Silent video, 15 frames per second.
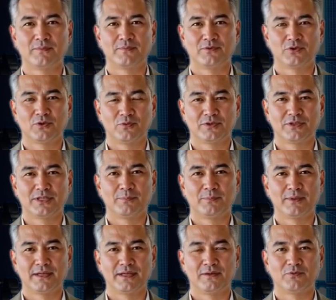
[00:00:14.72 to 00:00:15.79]
two
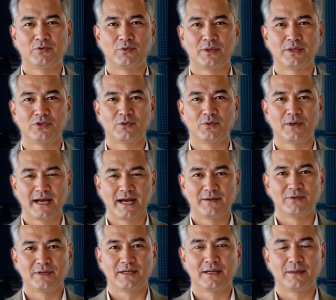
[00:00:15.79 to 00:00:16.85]
deeply influential
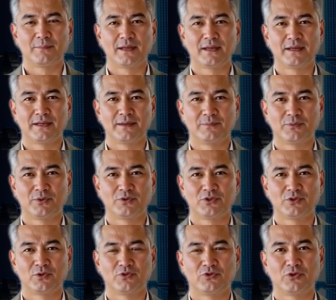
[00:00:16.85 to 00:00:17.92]
African American
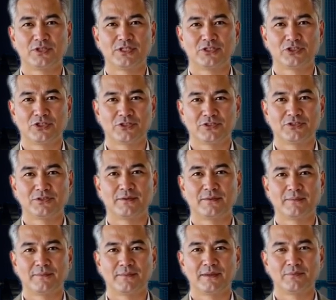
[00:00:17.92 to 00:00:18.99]
musical traditions
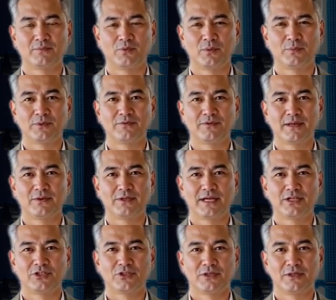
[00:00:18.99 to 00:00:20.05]
that form the
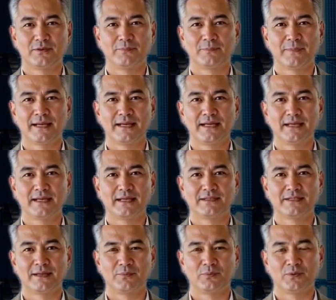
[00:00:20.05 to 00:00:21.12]
foundation of many
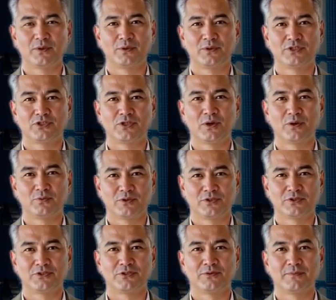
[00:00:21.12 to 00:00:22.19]
contemporary
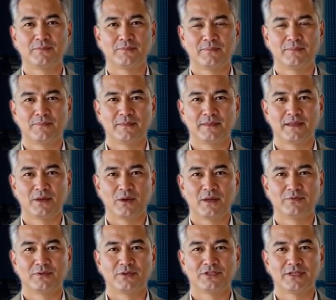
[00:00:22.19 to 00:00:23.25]
genres. It
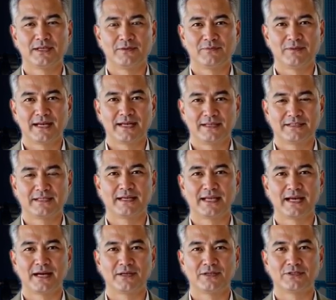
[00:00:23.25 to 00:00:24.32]
offers an advanced
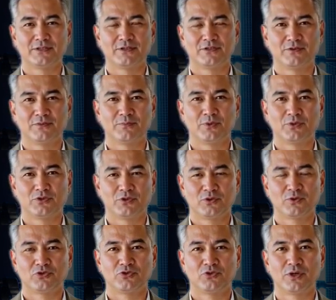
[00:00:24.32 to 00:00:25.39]
analysis of
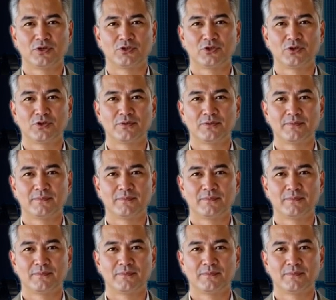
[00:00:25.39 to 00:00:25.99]
musical structure,